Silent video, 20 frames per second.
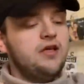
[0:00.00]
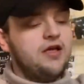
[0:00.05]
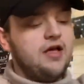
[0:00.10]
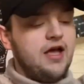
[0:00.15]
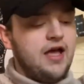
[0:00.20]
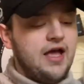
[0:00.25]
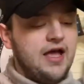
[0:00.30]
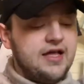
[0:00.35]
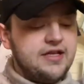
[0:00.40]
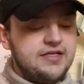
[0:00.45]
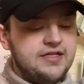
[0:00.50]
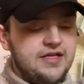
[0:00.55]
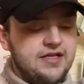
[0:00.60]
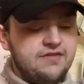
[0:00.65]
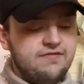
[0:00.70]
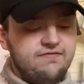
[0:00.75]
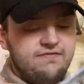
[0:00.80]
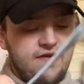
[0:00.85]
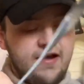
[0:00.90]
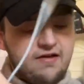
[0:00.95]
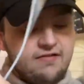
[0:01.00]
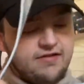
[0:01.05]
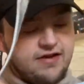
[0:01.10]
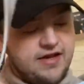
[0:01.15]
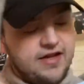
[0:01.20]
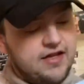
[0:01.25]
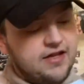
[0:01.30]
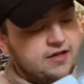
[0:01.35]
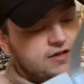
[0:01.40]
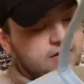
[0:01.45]
And it is
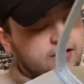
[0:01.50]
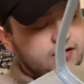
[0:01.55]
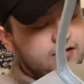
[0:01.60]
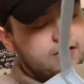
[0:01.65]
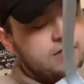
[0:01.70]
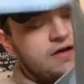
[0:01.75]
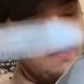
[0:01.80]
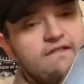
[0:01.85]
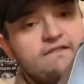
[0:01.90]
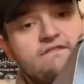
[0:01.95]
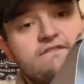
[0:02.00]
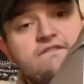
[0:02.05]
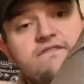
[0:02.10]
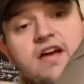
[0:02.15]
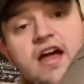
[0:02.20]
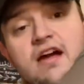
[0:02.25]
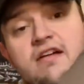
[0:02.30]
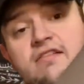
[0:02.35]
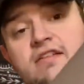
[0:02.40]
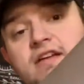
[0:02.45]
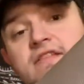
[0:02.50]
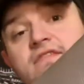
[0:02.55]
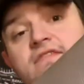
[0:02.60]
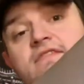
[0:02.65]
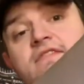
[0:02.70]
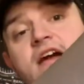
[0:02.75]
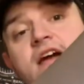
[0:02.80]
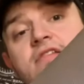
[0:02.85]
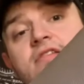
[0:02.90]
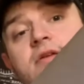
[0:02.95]
very, very,
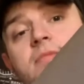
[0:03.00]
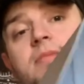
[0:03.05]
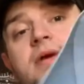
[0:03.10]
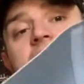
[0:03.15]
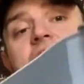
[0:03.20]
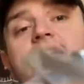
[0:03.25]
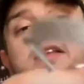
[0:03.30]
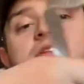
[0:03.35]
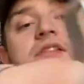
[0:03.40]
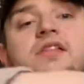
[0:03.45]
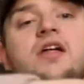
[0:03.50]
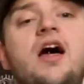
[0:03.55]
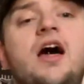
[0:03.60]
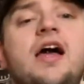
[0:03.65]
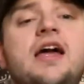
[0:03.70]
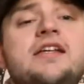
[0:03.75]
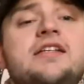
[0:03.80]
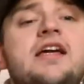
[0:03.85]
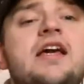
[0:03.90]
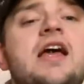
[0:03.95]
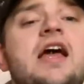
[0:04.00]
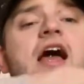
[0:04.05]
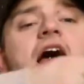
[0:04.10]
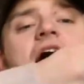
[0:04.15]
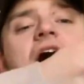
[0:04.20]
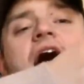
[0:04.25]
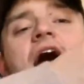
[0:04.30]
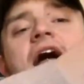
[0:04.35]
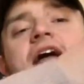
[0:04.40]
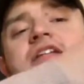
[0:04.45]
very big inside.
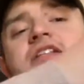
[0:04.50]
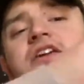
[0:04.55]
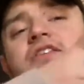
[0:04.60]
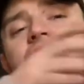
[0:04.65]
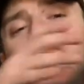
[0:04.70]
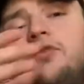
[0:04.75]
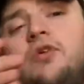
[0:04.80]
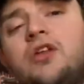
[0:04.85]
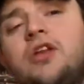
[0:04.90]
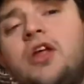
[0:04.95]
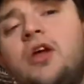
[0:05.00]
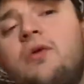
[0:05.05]
And I thought, you know